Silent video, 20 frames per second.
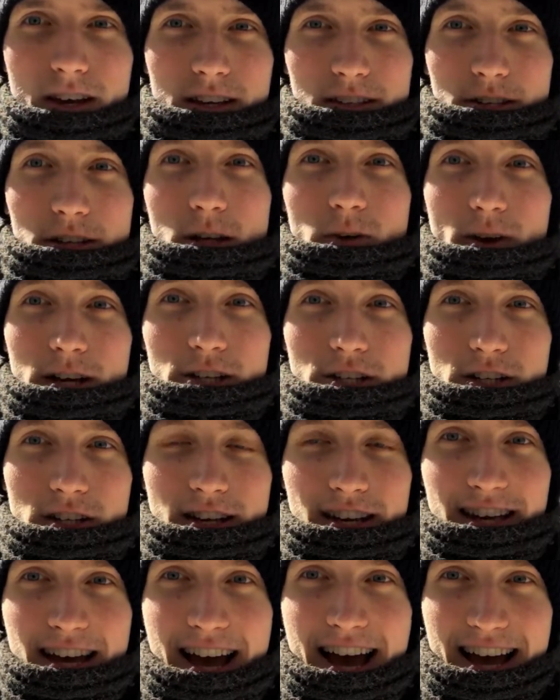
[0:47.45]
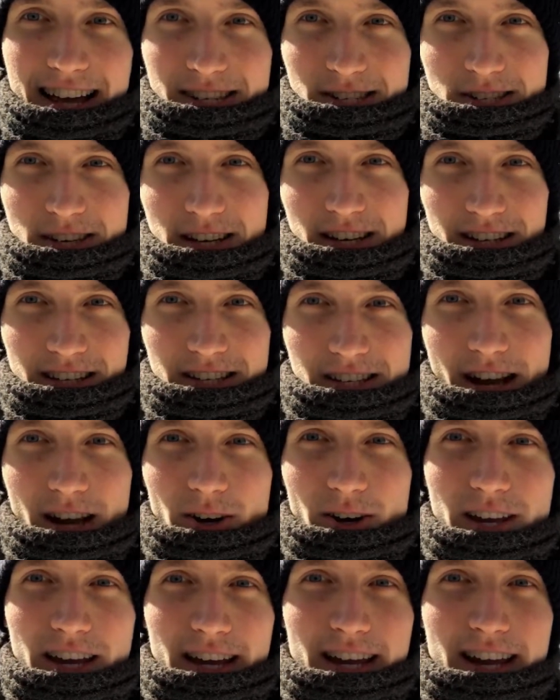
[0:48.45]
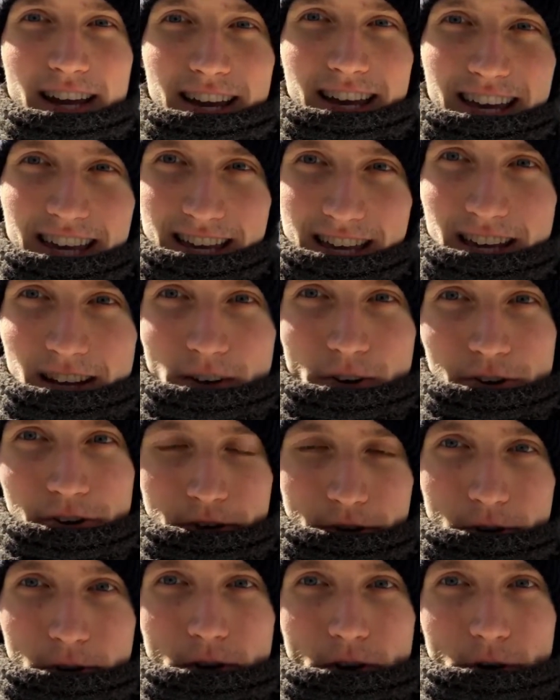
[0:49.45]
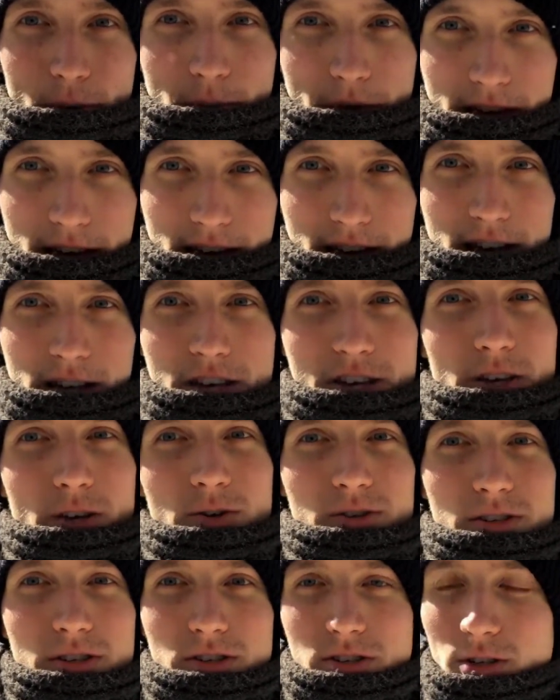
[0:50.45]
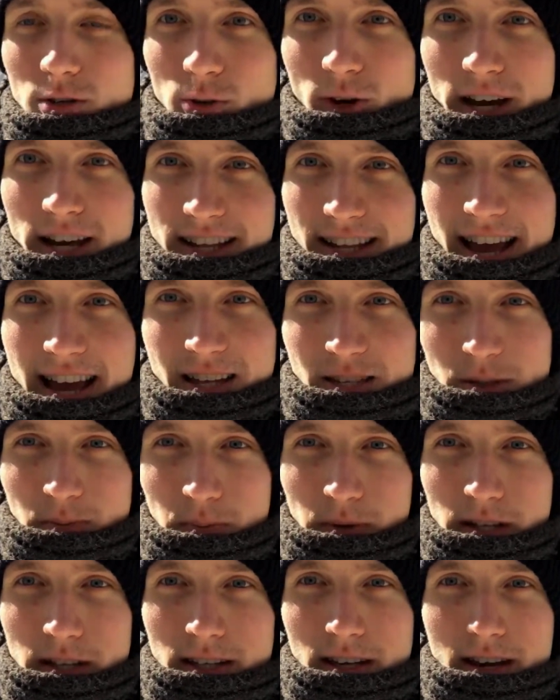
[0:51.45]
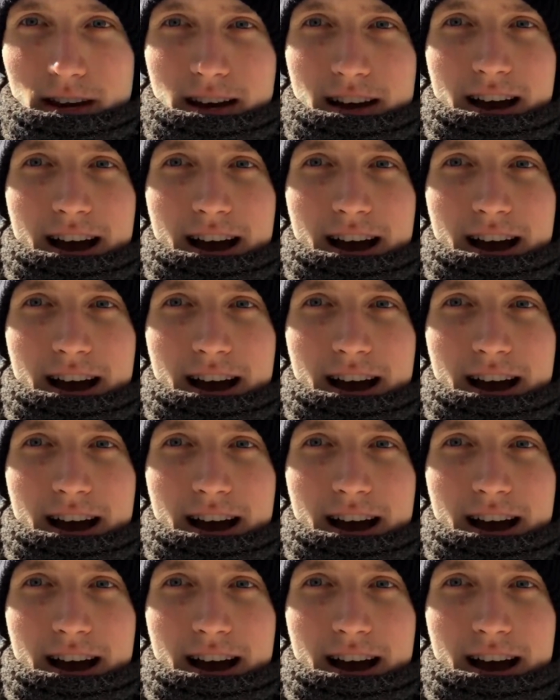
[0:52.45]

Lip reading: So the question he asked is, how can he or you or me use this new gain hand speed